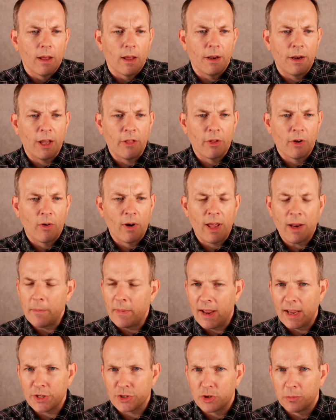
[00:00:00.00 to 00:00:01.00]
Now the
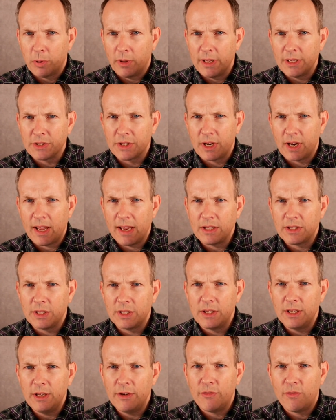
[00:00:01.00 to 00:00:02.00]
Grandmaster plays the knight to
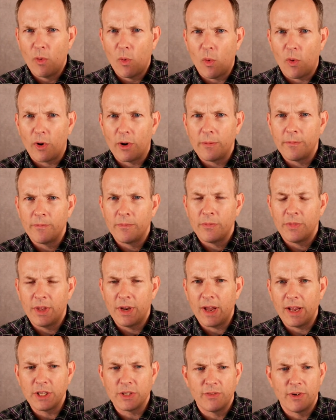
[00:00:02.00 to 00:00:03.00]
d four. The
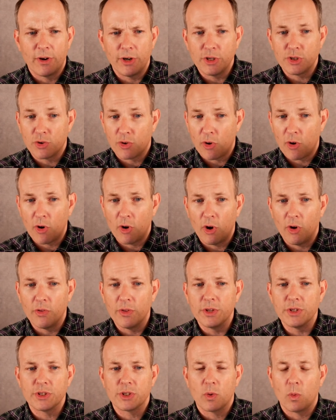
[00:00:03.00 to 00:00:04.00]
knight's very strong on
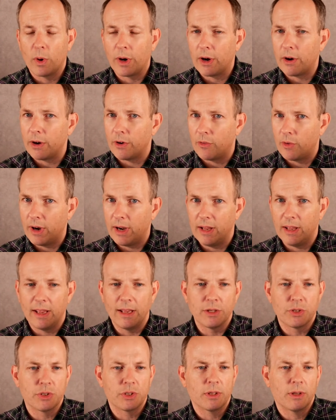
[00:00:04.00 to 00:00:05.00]
this square. It
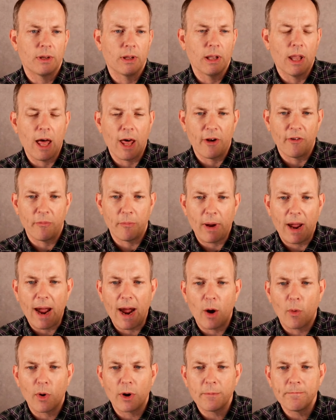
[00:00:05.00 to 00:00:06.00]
radiates a lot of
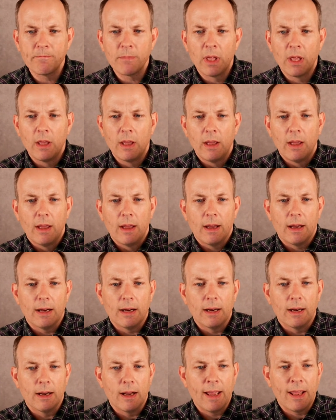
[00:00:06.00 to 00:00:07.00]
power,
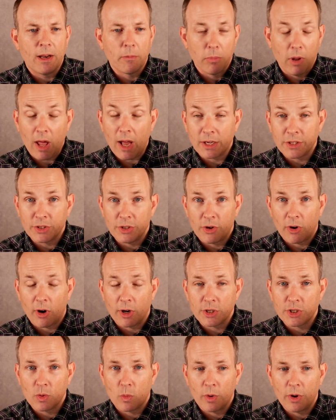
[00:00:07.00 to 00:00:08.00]
uh, and it blocks the
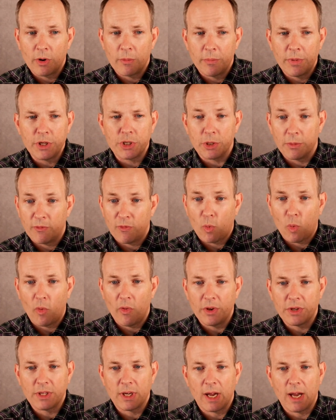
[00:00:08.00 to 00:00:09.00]
dark-squared bishop for
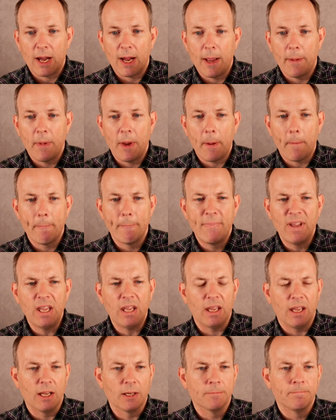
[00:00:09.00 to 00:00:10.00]
the time
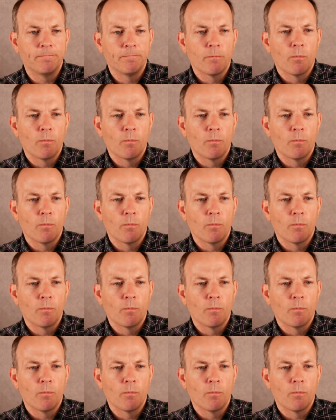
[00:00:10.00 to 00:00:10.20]
being.